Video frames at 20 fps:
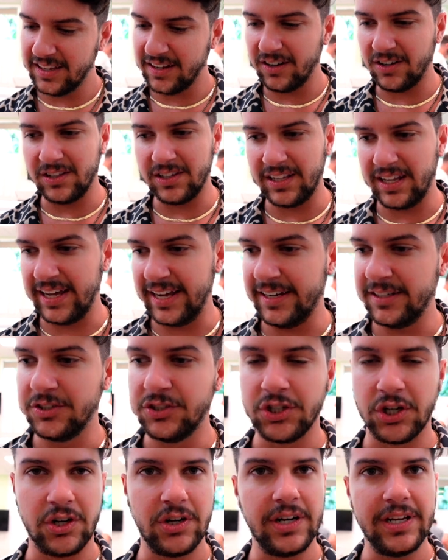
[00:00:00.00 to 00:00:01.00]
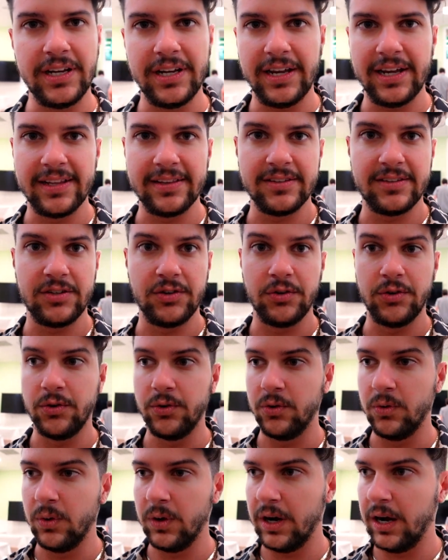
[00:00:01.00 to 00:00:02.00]
little like journey into,
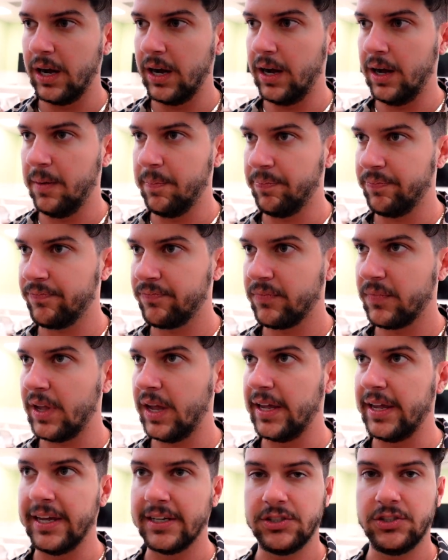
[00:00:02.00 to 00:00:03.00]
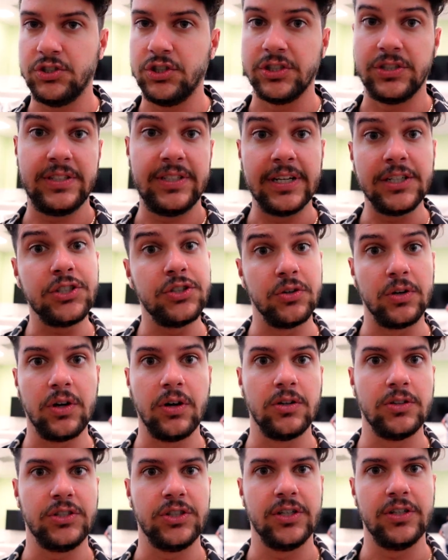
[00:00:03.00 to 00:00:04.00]
um, I guess, just tissue
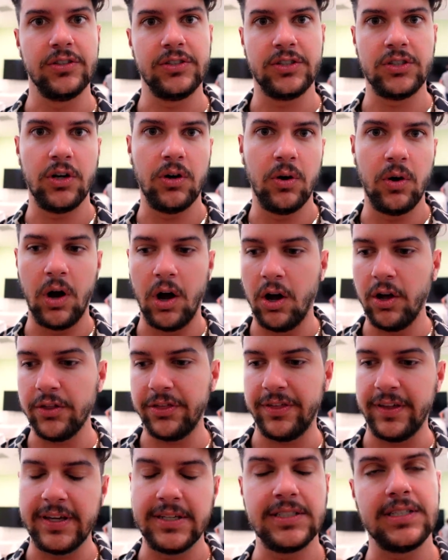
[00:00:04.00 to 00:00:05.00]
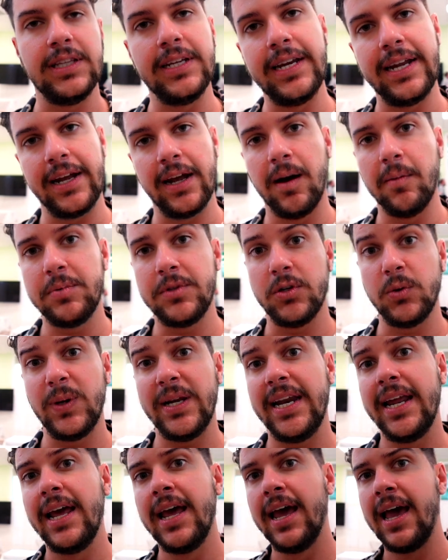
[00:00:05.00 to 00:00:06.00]
culture. So all things leading up to
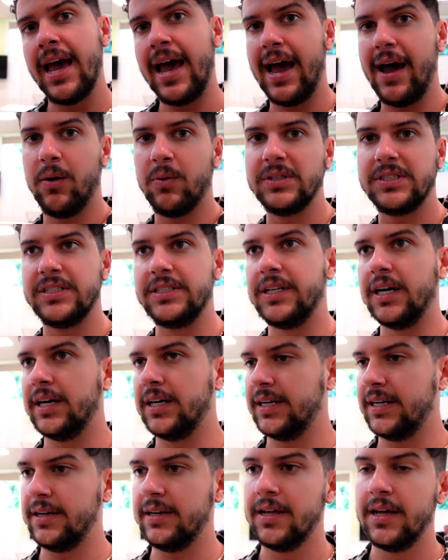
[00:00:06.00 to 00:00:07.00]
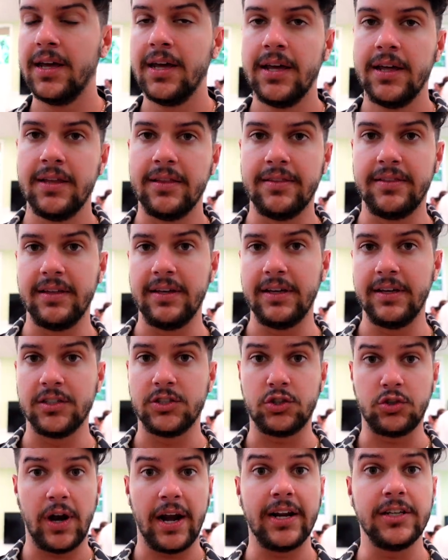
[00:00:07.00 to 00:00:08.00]
it, how it's done, the
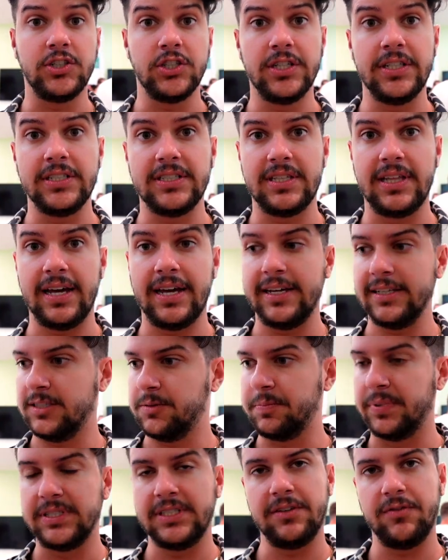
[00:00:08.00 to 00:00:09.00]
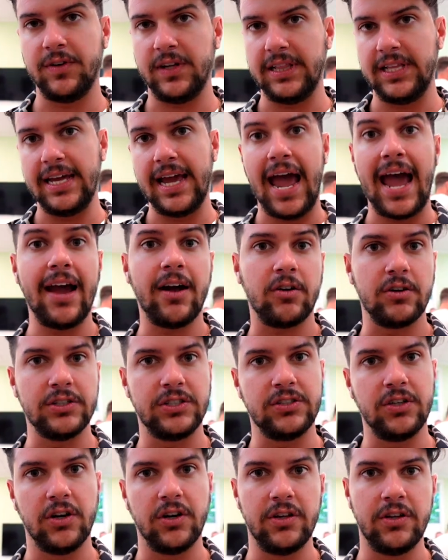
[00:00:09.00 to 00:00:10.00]
strategies that specifically
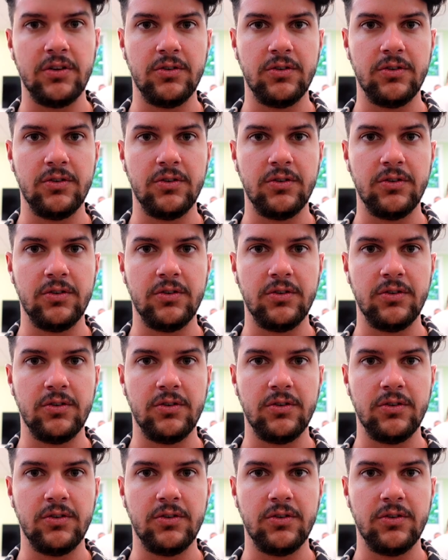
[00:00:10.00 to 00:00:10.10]
AgriStart